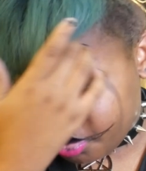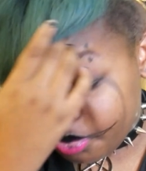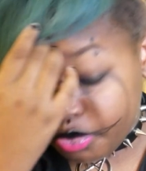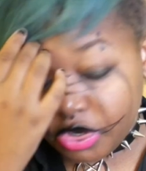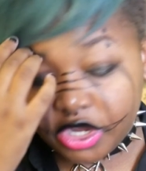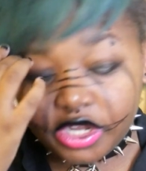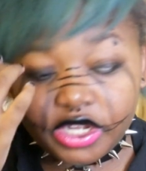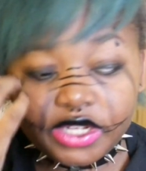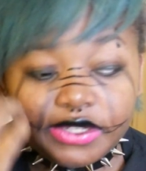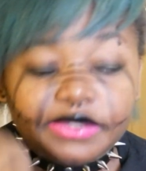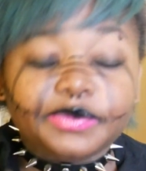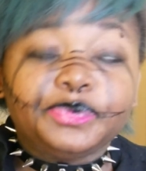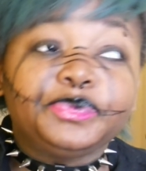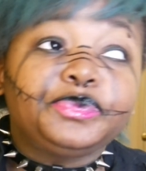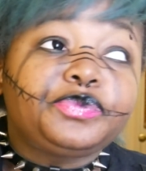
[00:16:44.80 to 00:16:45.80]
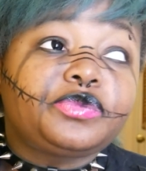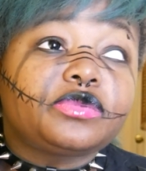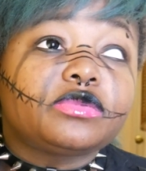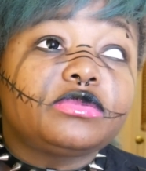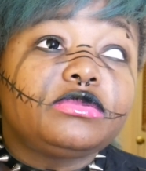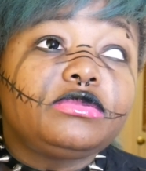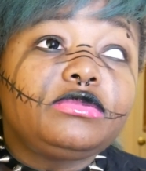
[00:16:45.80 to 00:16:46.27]
But
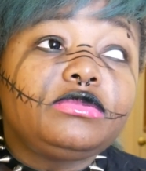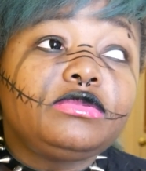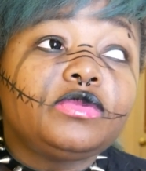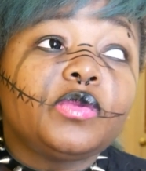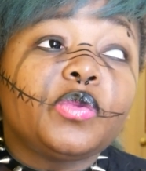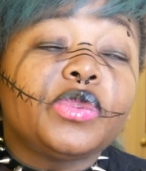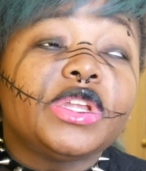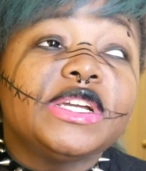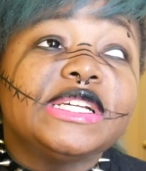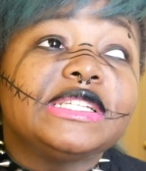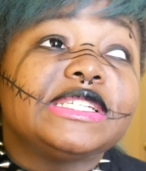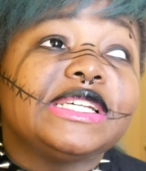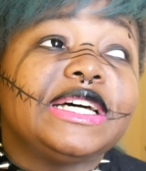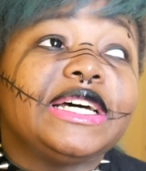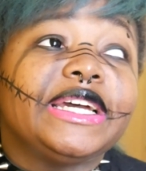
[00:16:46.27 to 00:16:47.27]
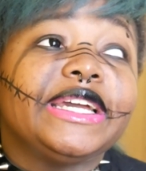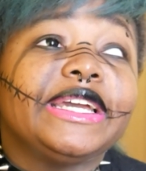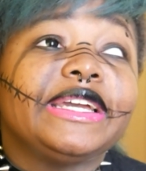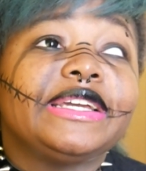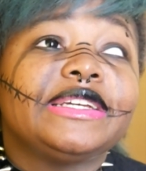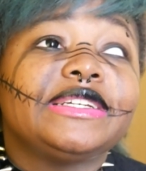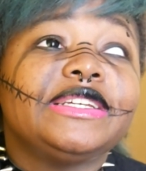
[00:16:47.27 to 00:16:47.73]
it's
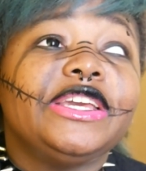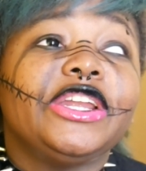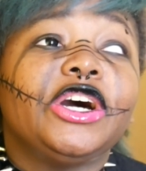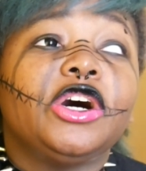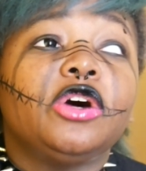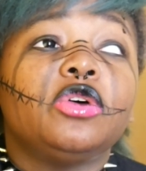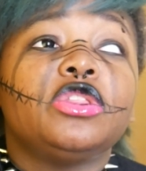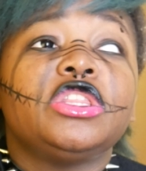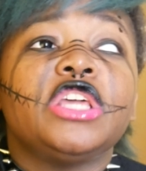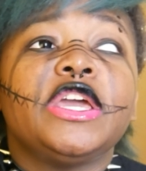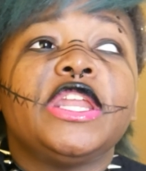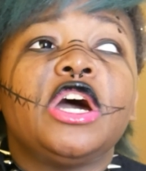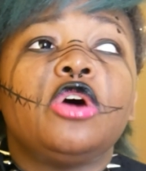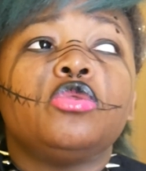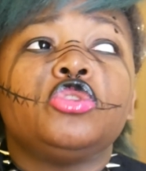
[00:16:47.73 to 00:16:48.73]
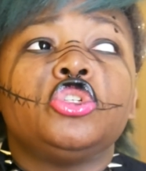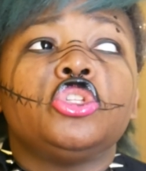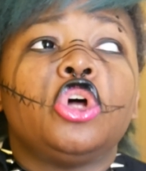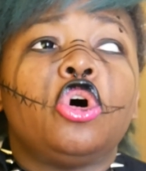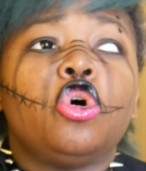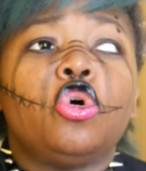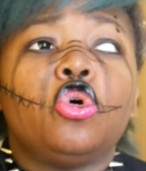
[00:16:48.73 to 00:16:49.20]
like, you know, they don't do
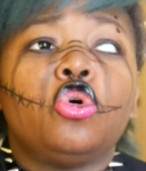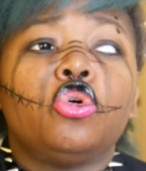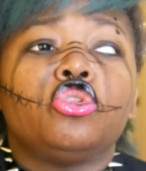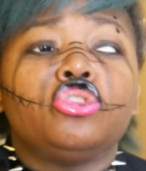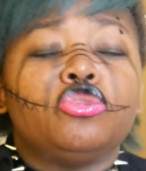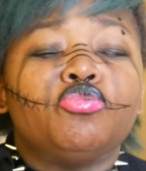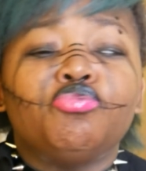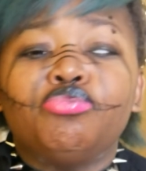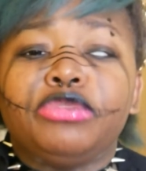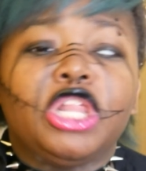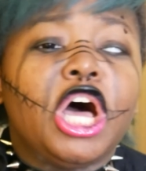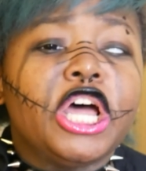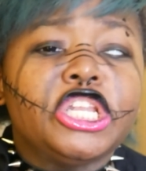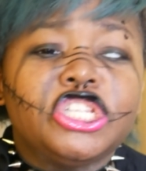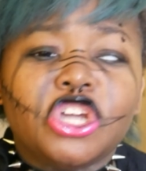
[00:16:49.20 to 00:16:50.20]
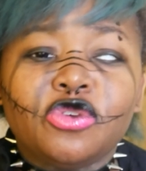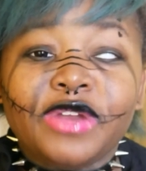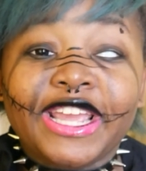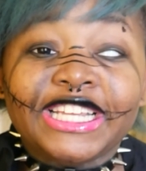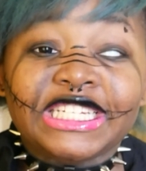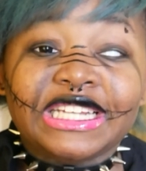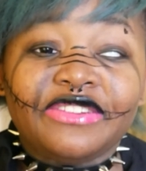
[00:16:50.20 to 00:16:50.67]
the whole blood
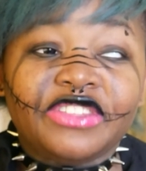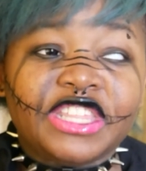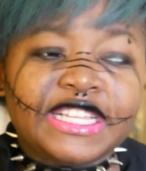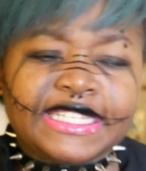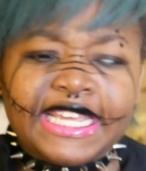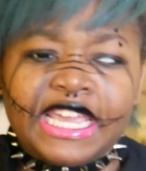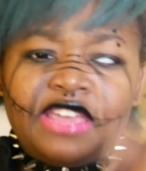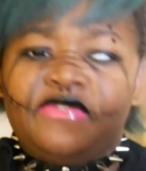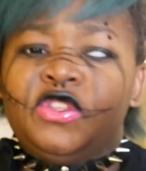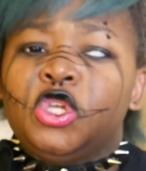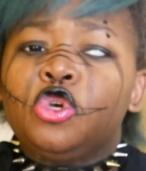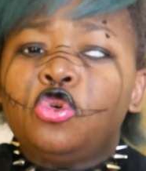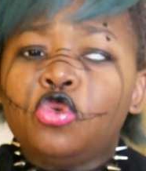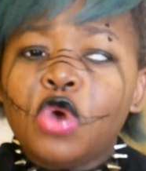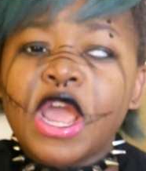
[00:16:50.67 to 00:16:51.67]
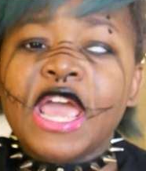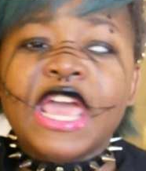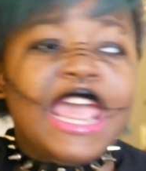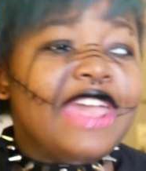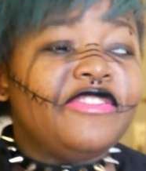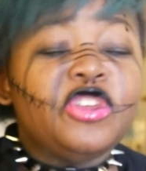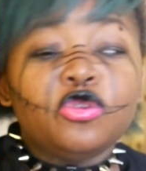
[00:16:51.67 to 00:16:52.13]
donation, everything. It's like, if you
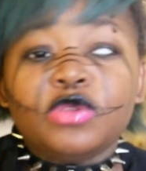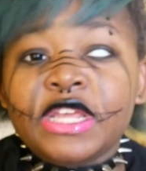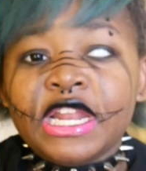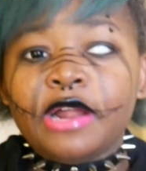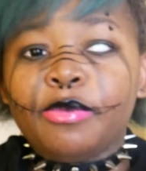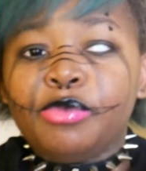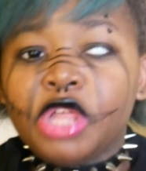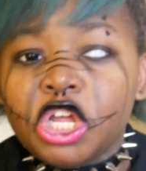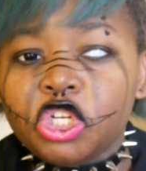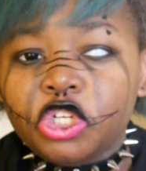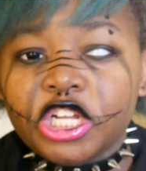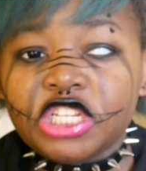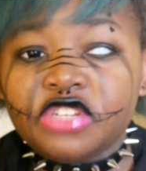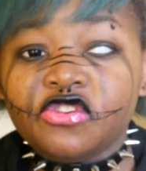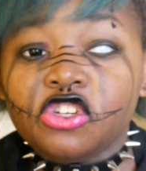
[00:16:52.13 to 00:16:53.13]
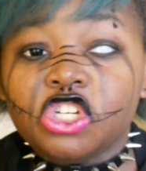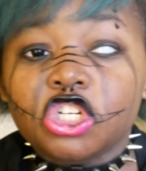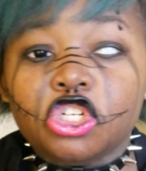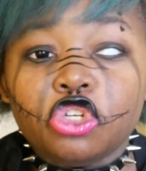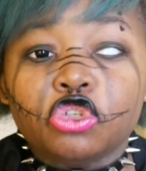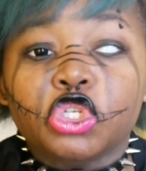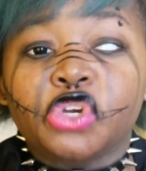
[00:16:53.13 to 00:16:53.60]
need a blood transfusion
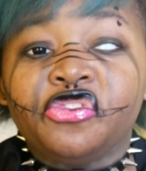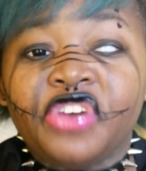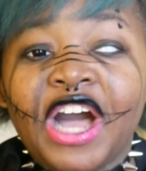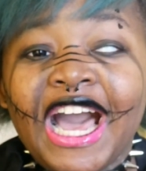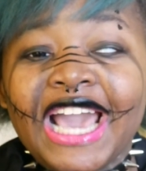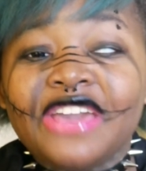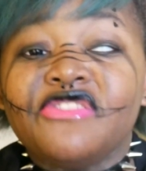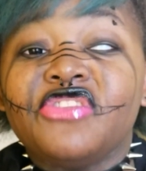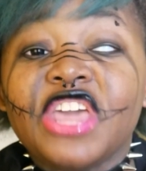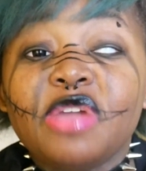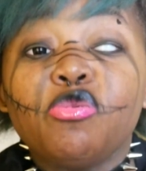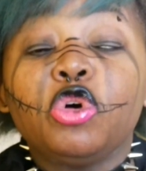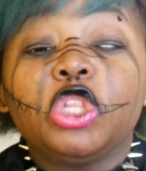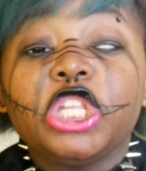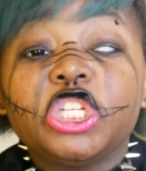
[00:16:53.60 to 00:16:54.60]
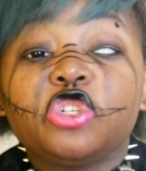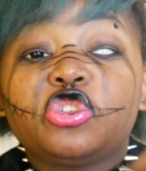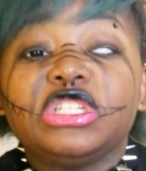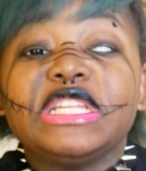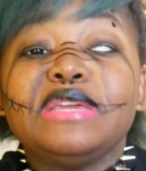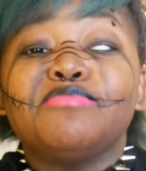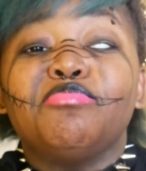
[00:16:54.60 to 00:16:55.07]
to survive, they will
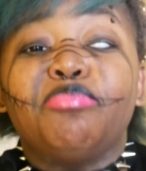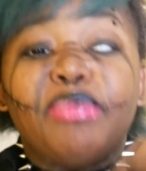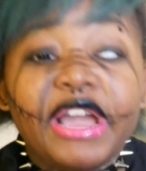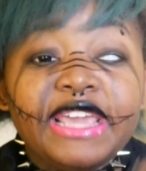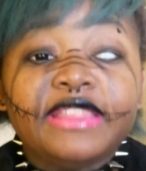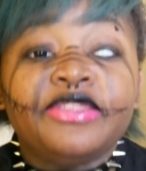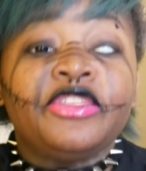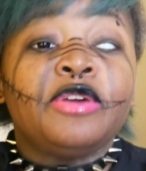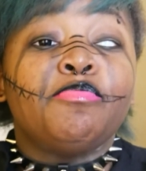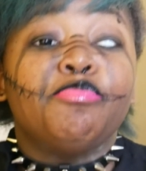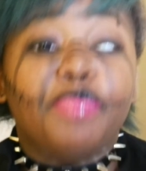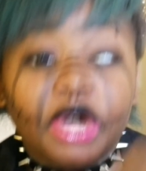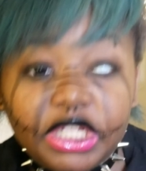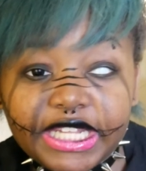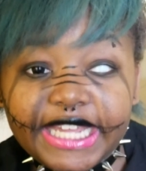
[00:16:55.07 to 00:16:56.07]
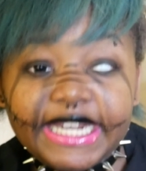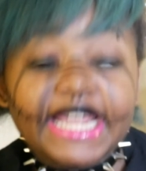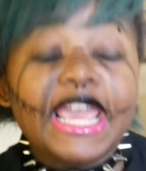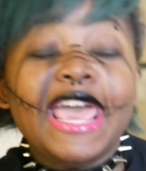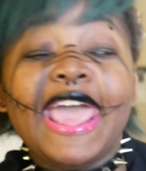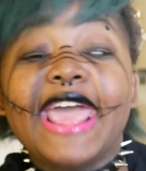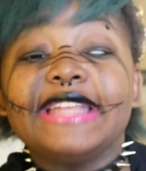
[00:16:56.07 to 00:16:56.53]
literally bite the bullet
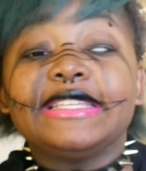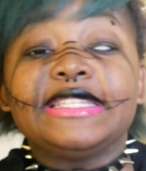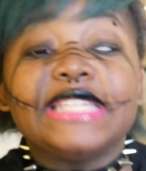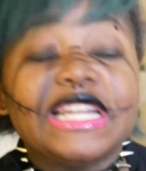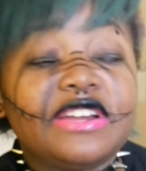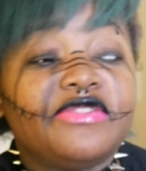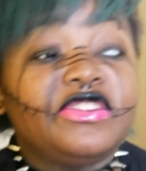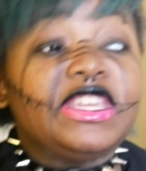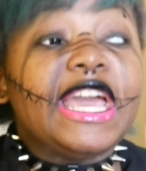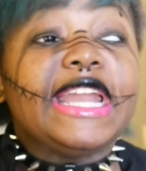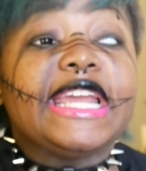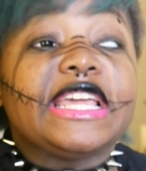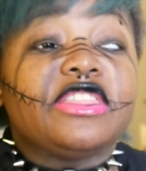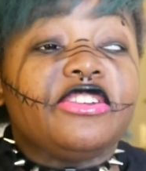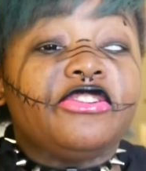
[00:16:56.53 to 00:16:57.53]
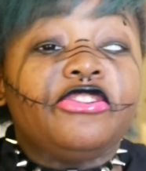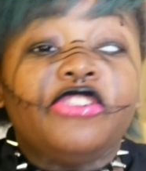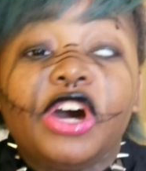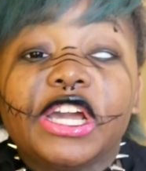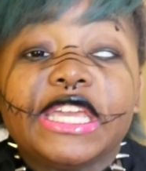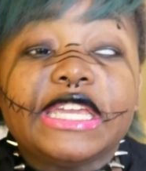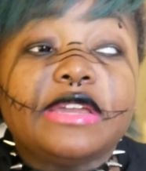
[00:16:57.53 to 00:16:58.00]
instead of getting the
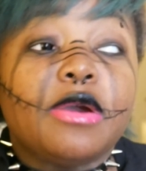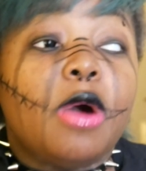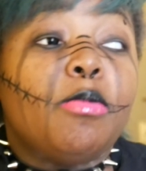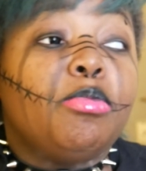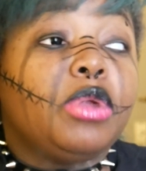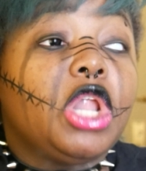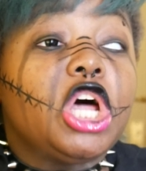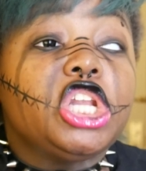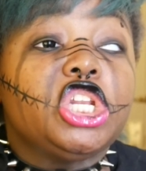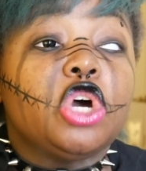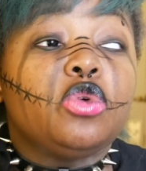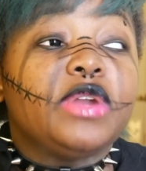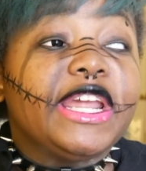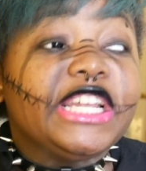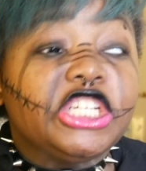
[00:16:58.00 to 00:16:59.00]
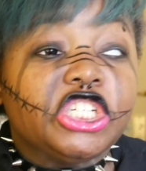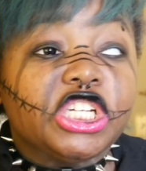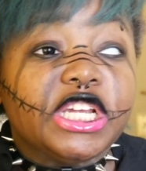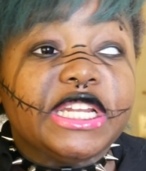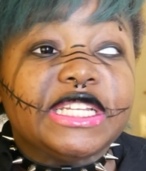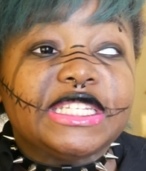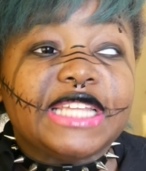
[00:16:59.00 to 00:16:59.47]
fucking blood
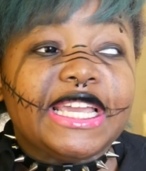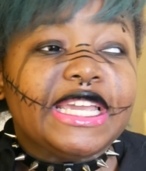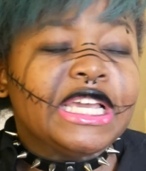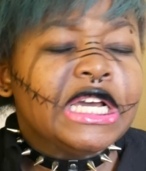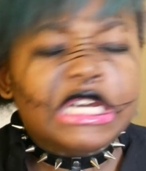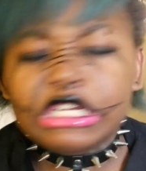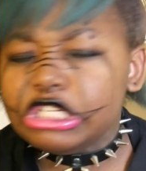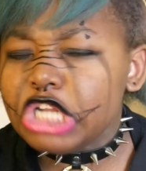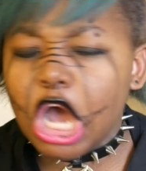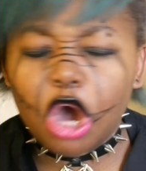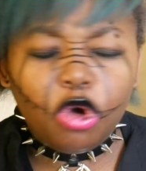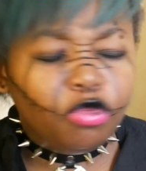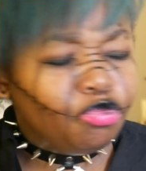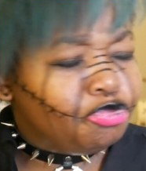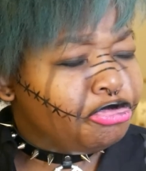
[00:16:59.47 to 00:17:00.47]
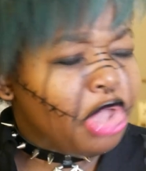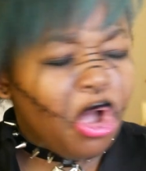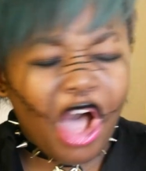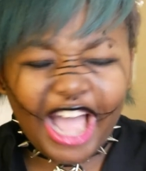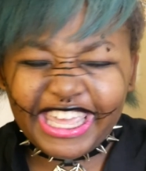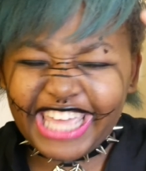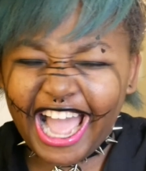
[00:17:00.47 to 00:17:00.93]
donation. It's like, no,
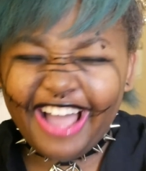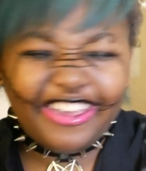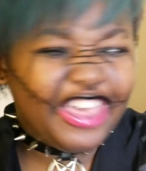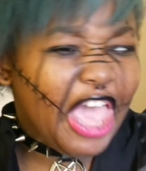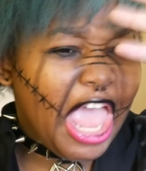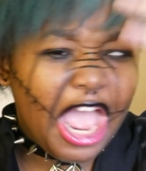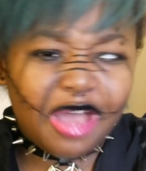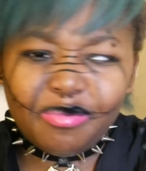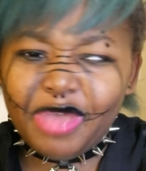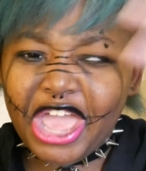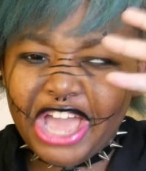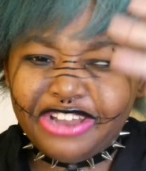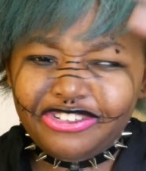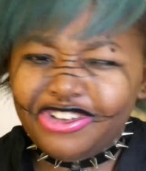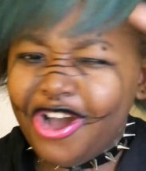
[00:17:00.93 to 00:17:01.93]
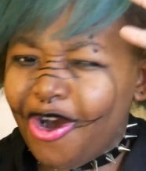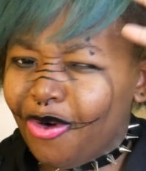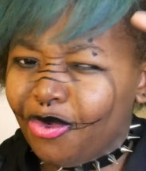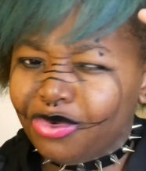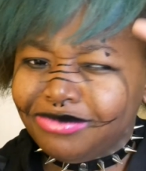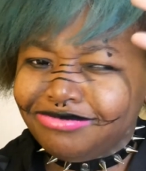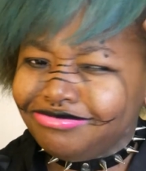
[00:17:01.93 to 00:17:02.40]
I can't, man.
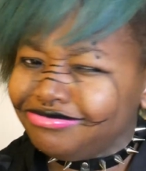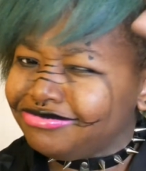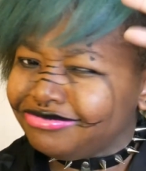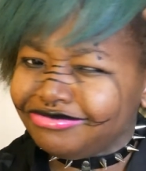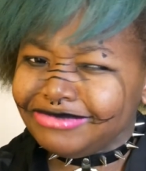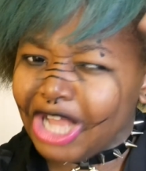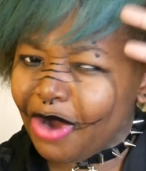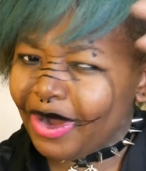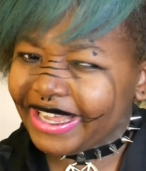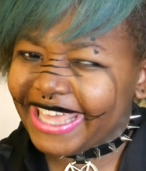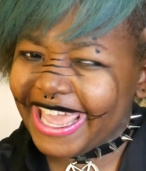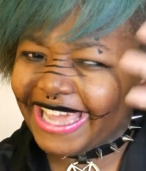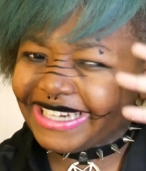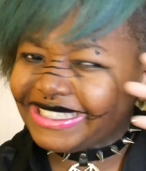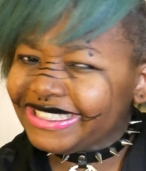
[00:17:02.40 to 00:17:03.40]
No, I can't